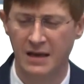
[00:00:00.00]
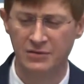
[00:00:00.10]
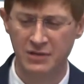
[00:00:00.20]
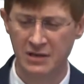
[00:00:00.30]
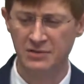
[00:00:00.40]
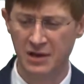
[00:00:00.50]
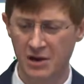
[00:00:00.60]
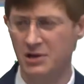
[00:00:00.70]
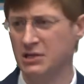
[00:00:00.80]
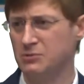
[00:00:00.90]
And then
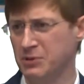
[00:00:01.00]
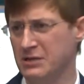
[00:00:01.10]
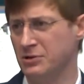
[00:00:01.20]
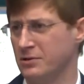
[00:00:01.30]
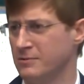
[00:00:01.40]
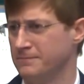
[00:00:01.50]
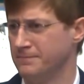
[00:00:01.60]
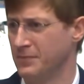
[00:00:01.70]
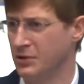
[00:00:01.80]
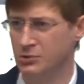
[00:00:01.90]
there is Peter,
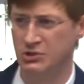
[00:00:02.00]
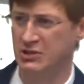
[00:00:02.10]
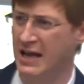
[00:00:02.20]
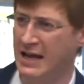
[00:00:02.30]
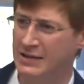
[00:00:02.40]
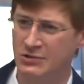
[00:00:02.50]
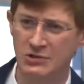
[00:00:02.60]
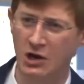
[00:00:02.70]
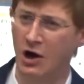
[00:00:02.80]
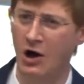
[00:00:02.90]
who stands
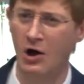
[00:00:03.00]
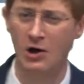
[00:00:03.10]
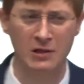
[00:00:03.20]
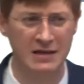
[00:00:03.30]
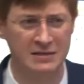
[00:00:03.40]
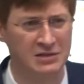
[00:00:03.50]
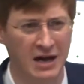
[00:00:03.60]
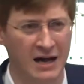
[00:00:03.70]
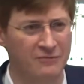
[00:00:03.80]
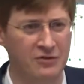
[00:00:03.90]
tall and
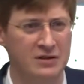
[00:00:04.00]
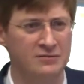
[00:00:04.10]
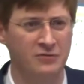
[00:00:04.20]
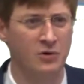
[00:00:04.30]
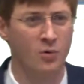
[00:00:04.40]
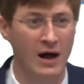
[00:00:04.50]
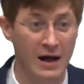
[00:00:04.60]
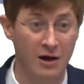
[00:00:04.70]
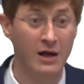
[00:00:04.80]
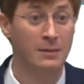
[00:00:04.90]
confident for a
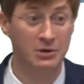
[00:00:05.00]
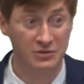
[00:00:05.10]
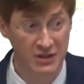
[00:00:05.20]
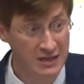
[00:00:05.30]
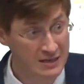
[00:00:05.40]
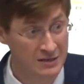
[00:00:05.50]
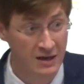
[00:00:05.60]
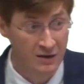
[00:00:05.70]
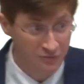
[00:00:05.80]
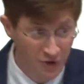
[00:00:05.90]
while, but then
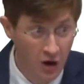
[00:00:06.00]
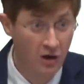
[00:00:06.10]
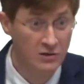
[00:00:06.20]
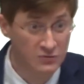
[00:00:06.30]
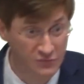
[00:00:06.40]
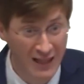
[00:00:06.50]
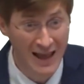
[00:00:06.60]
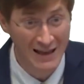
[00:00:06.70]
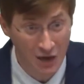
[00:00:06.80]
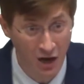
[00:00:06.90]
falls
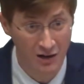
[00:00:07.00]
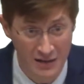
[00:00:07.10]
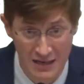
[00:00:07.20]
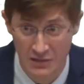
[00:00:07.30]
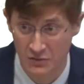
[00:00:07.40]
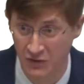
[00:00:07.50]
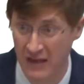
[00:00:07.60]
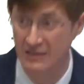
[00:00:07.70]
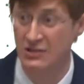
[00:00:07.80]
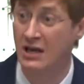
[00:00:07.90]
flat on his
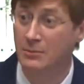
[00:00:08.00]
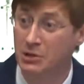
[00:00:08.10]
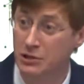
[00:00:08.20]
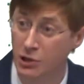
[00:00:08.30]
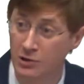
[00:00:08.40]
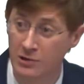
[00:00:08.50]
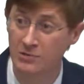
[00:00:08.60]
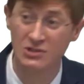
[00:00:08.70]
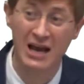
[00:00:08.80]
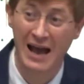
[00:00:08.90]
face, but
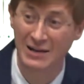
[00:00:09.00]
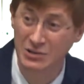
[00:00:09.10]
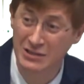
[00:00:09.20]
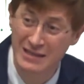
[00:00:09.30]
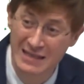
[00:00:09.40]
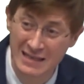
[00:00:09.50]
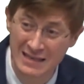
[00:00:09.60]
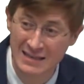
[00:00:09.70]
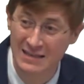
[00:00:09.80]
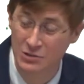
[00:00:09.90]
learns how to
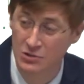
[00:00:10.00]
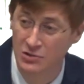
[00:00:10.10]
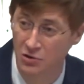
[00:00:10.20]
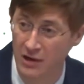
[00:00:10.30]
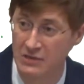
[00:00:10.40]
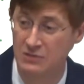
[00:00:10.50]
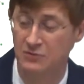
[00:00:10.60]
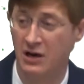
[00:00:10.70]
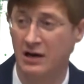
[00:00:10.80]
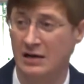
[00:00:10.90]
lean into the grace
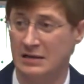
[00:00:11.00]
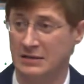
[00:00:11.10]
of God.